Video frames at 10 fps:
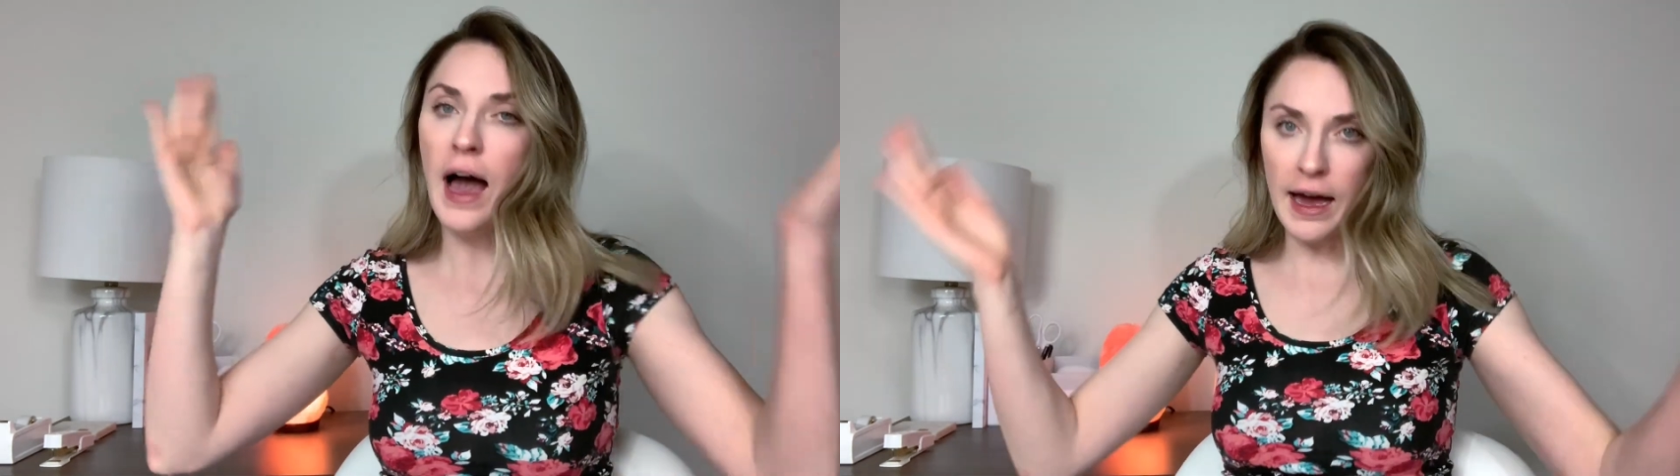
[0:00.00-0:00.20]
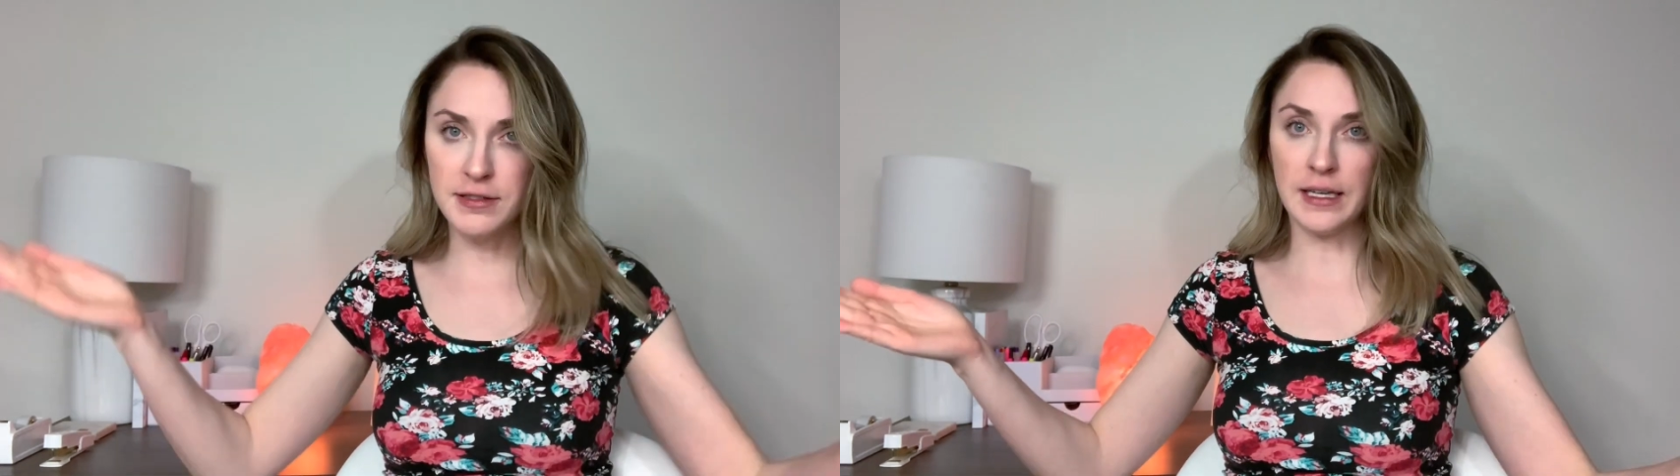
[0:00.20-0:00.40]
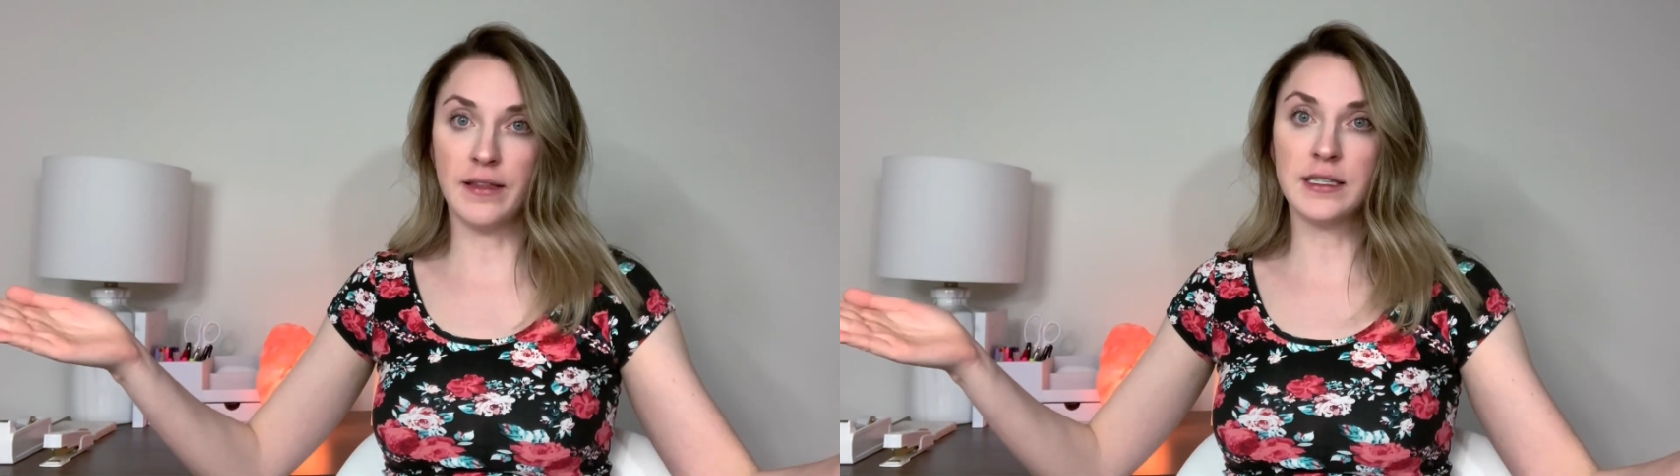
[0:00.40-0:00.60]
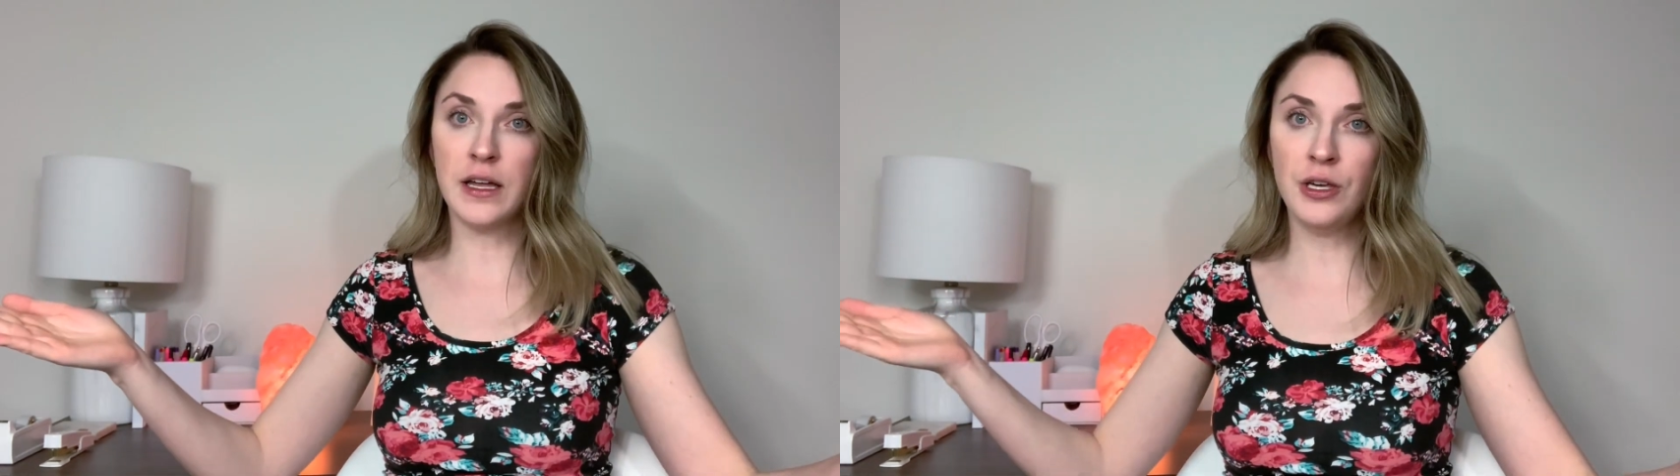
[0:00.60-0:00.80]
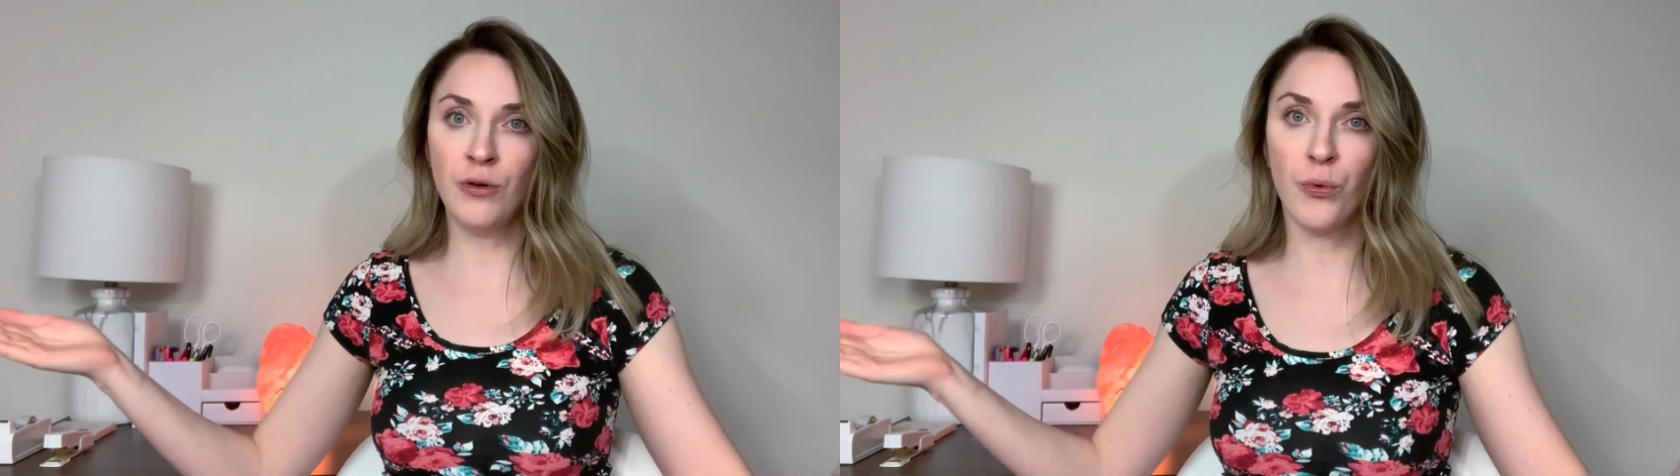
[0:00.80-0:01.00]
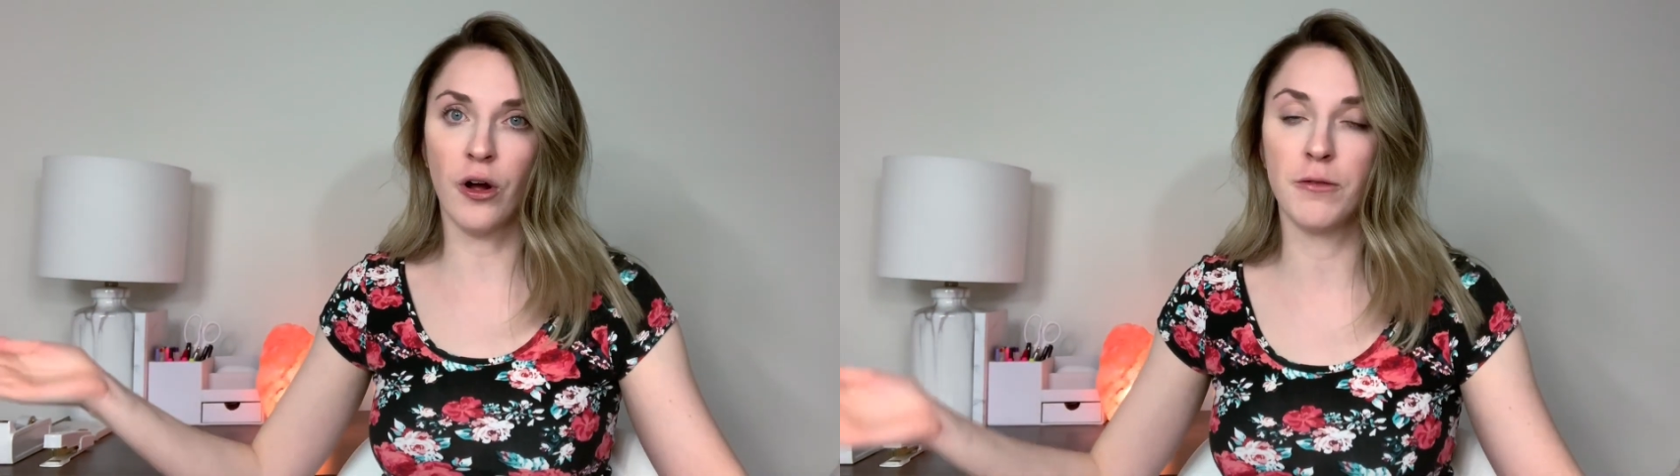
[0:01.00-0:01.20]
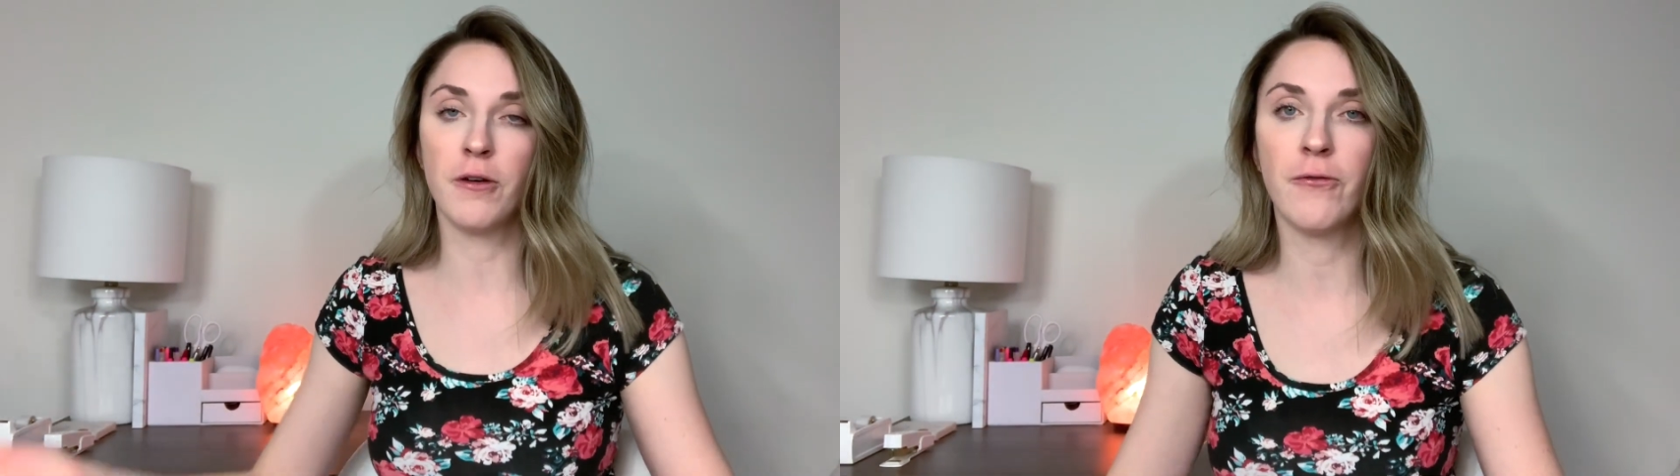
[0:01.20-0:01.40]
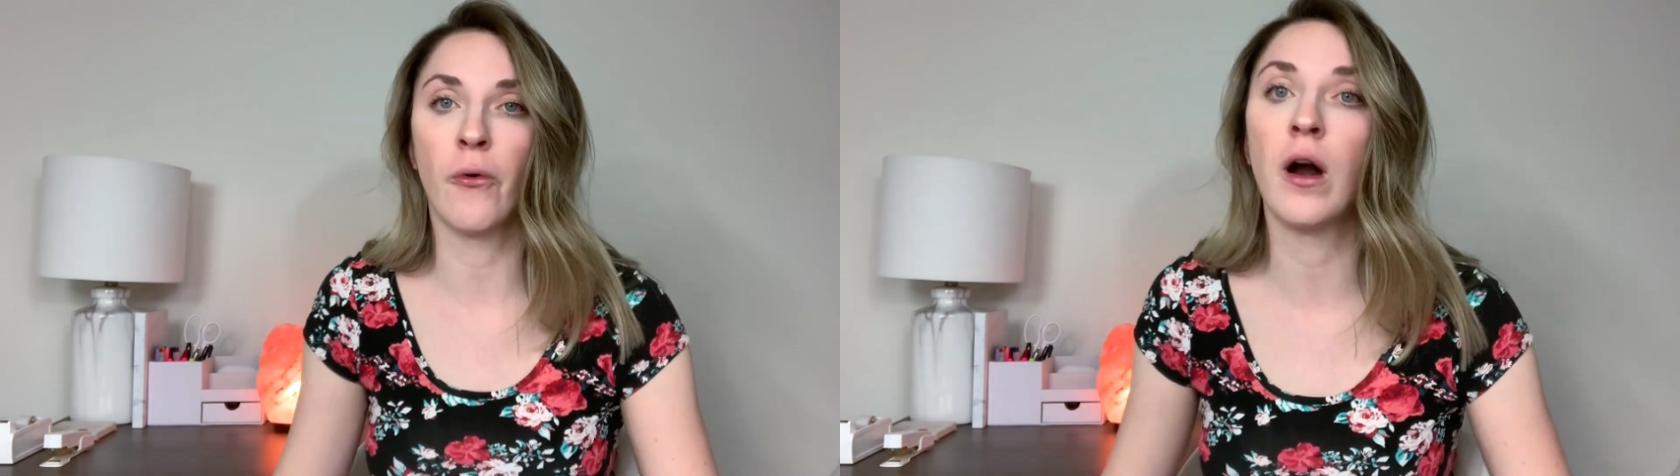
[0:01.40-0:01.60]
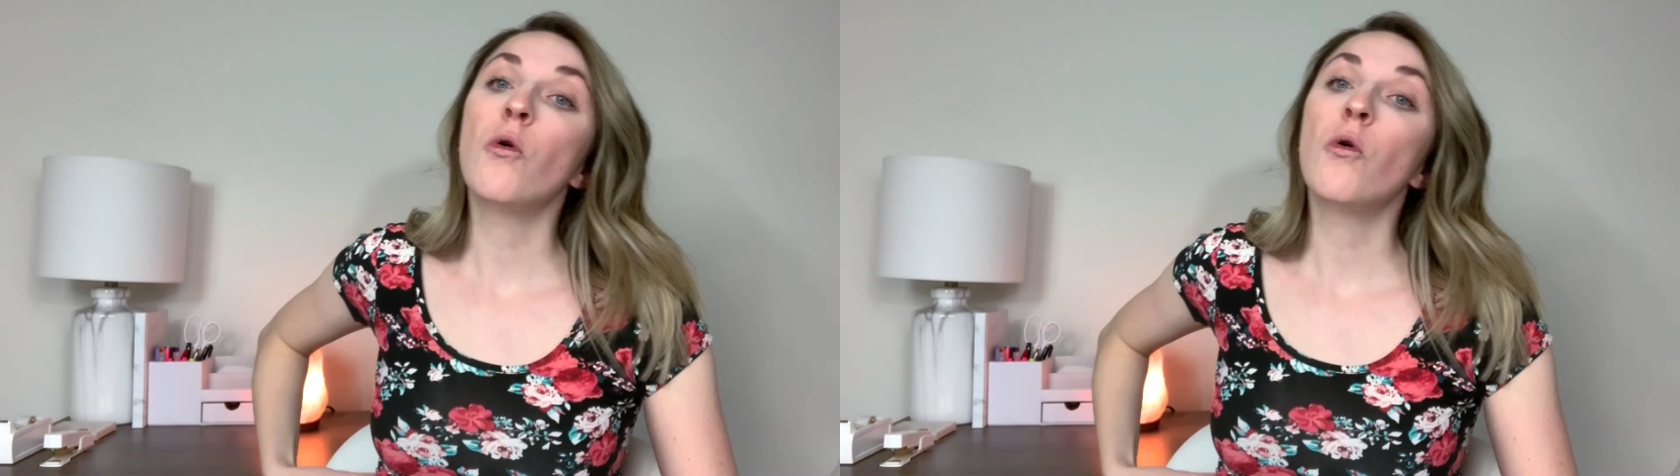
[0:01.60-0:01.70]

I've seen this on Uworld before.